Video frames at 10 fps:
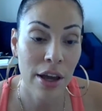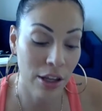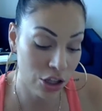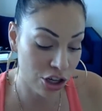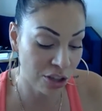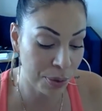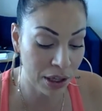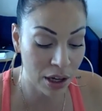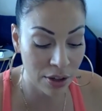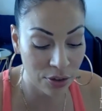And just
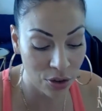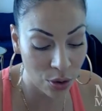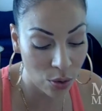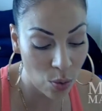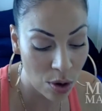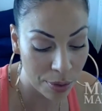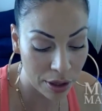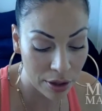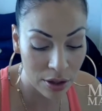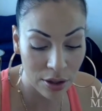because you're a
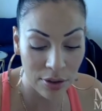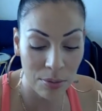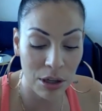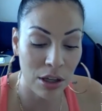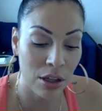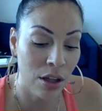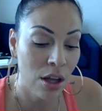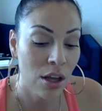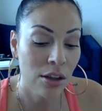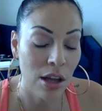woman doesn't mean
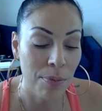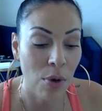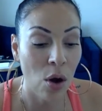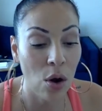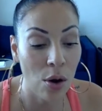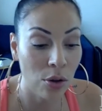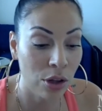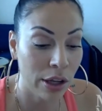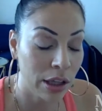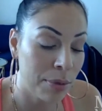that,
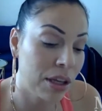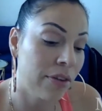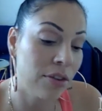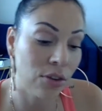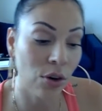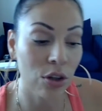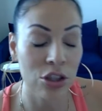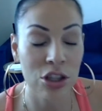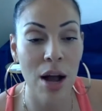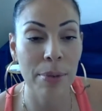let me give this girl
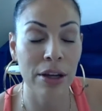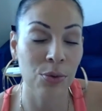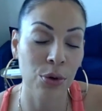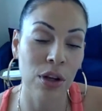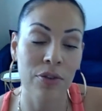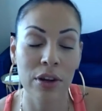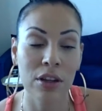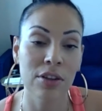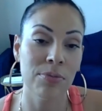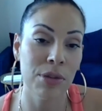a shot because we're
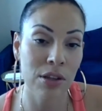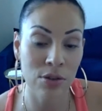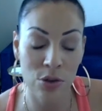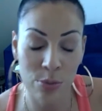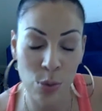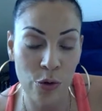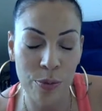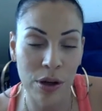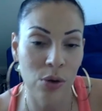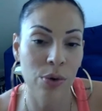living in this Me Too
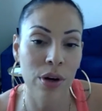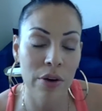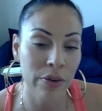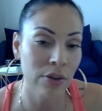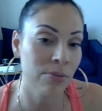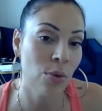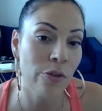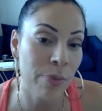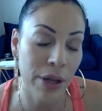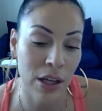movement or whatever this
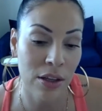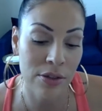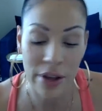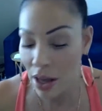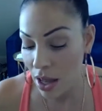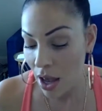movement is.